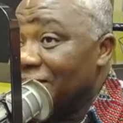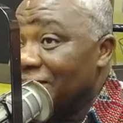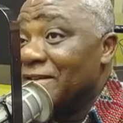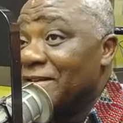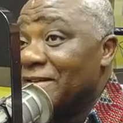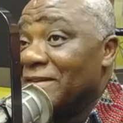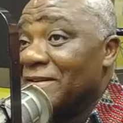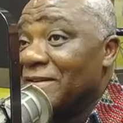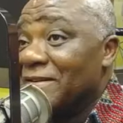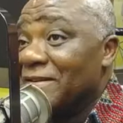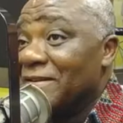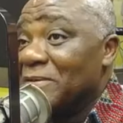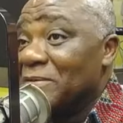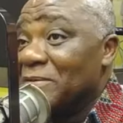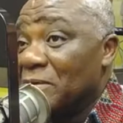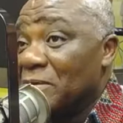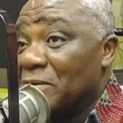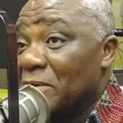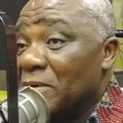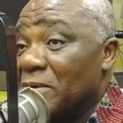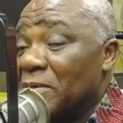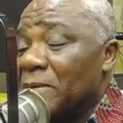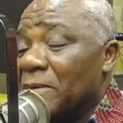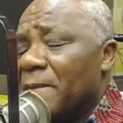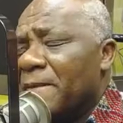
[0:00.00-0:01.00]
So
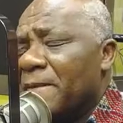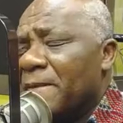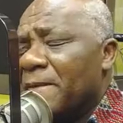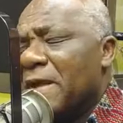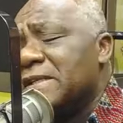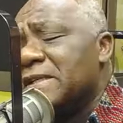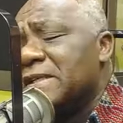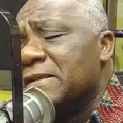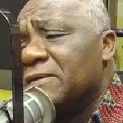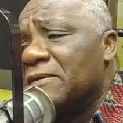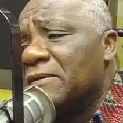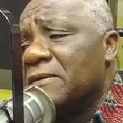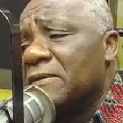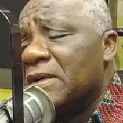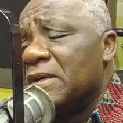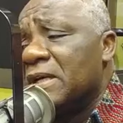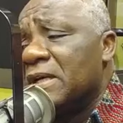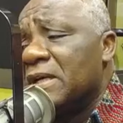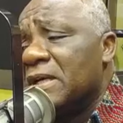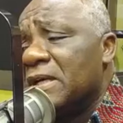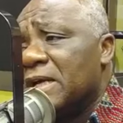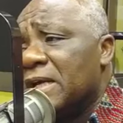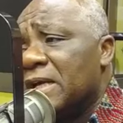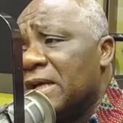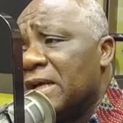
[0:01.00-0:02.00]
nti no
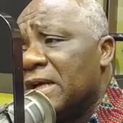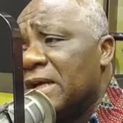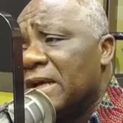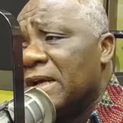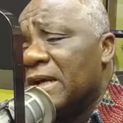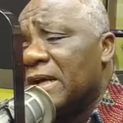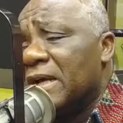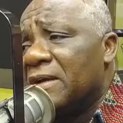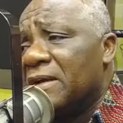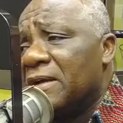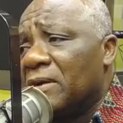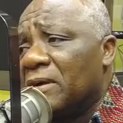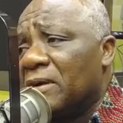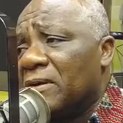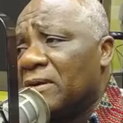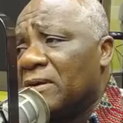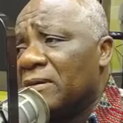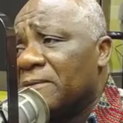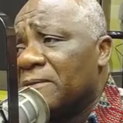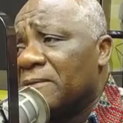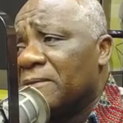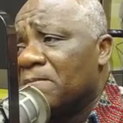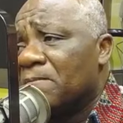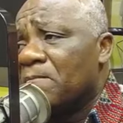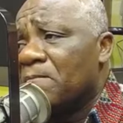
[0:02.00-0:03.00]
don
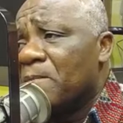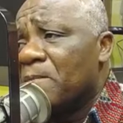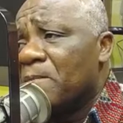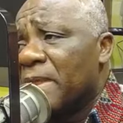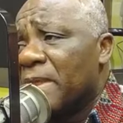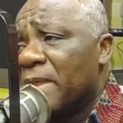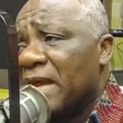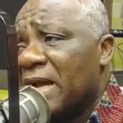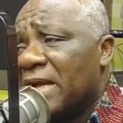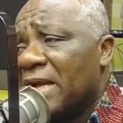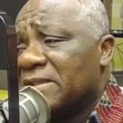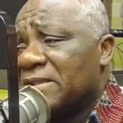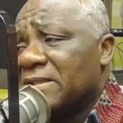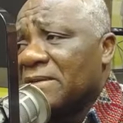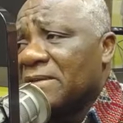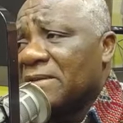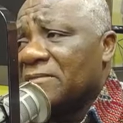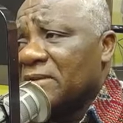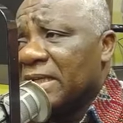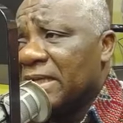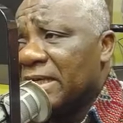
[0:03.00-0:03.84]
asem no de.